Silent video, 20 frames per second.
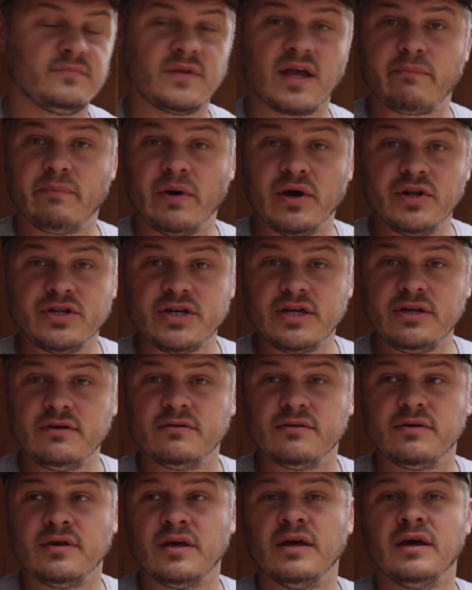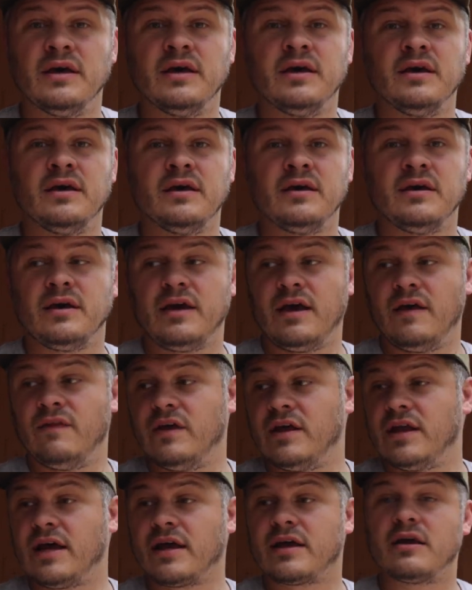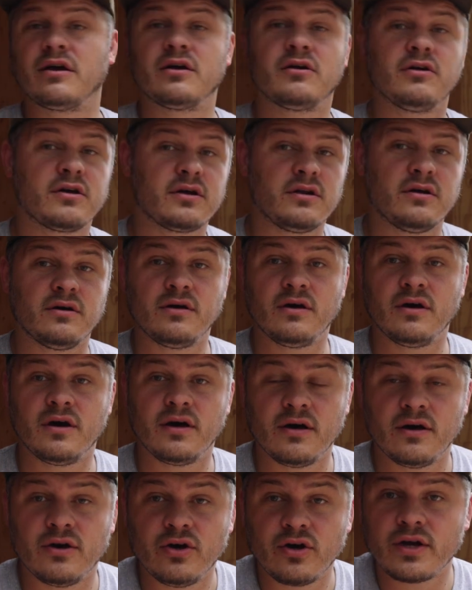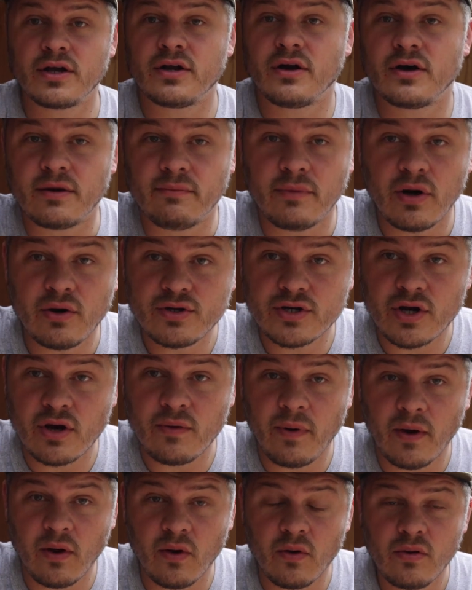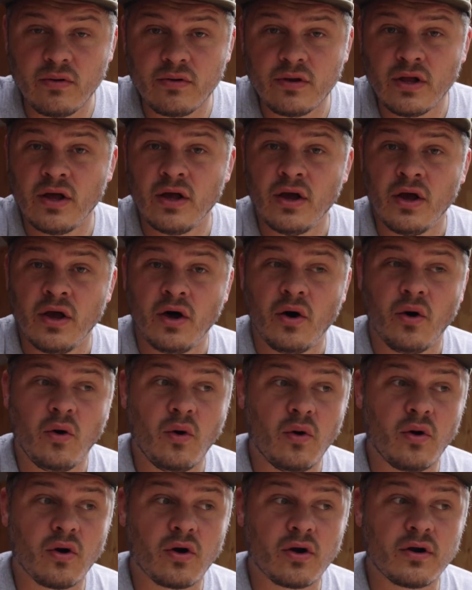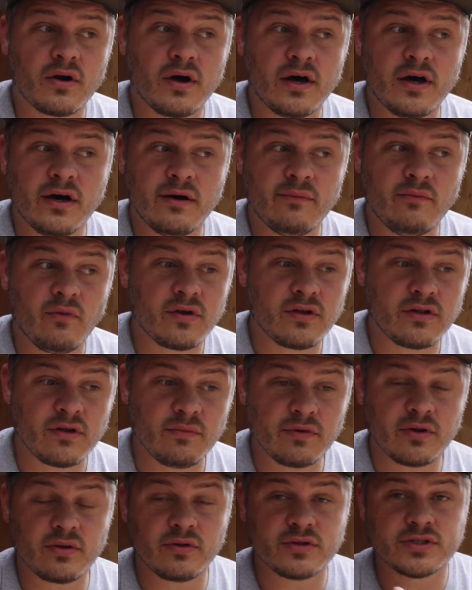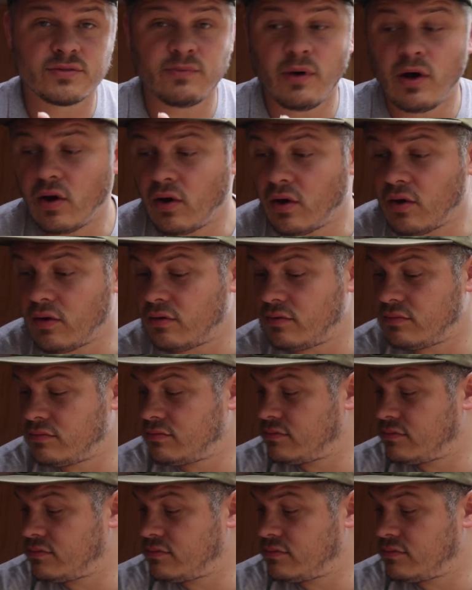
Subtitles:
like bungee, and then I can hook it on a mojo pole, or one of these little small